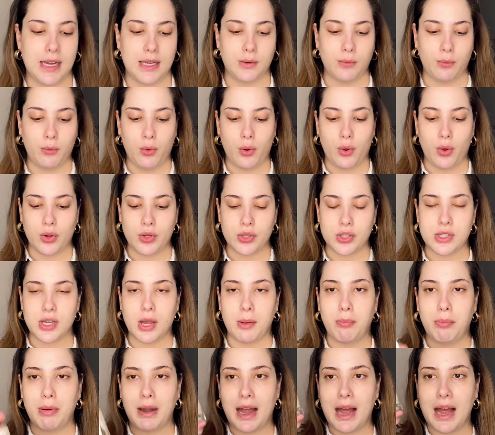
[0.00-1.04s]
was
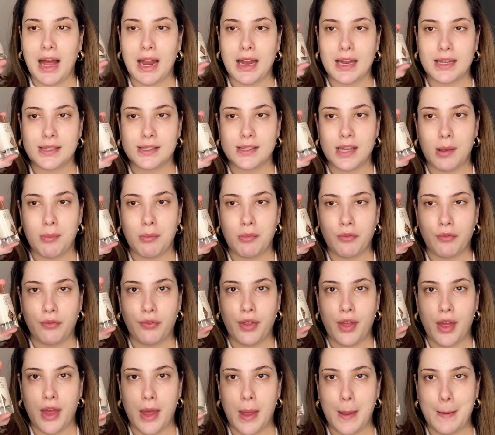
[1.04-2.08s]
apply some of the
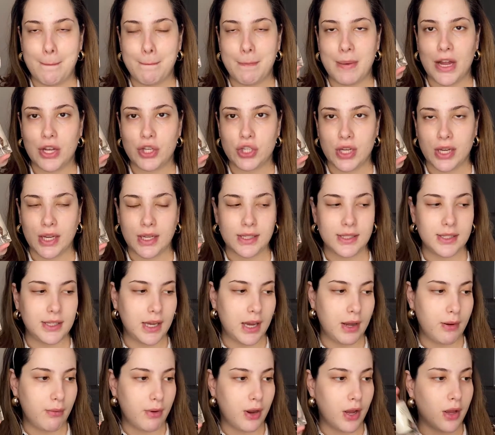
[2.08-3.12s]
magic
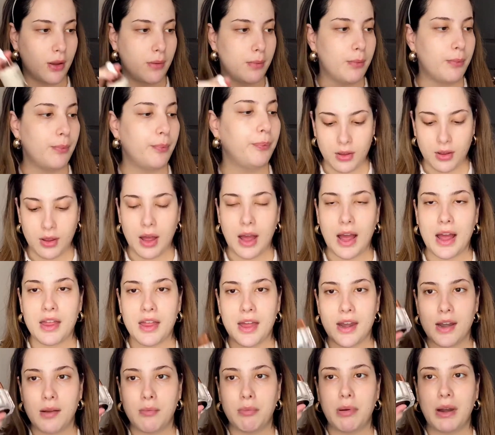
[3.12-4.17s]
serum. I then
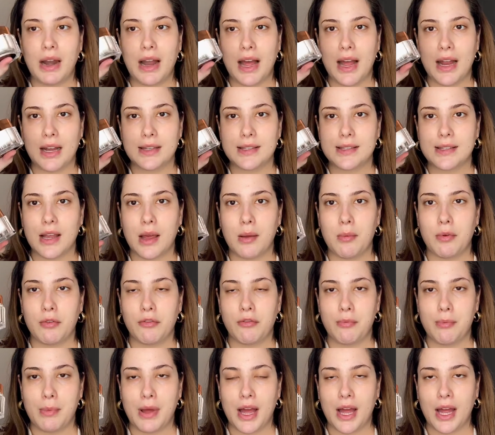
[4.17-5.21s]
applied some of
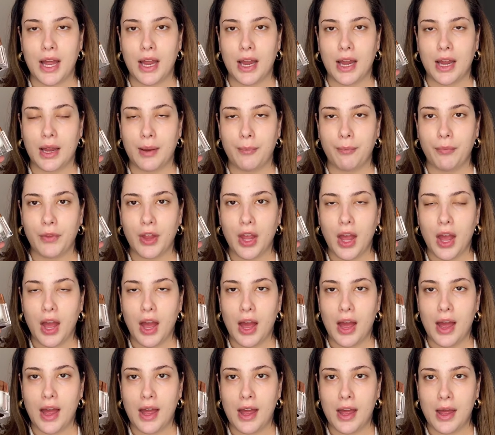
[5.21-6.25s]
my
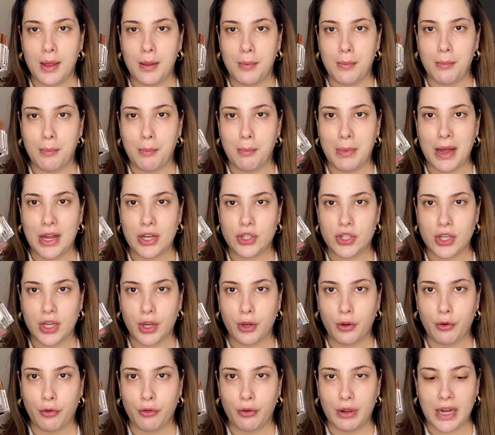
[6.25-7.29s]
magic
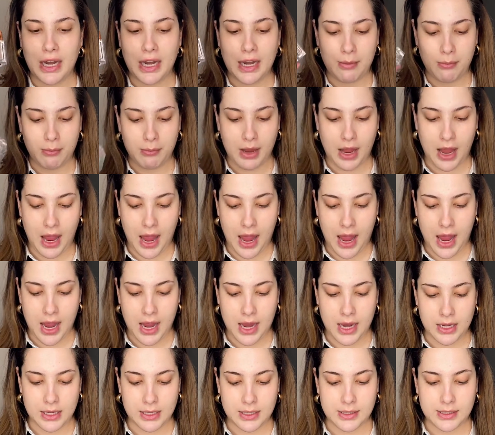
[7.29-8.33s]
cream and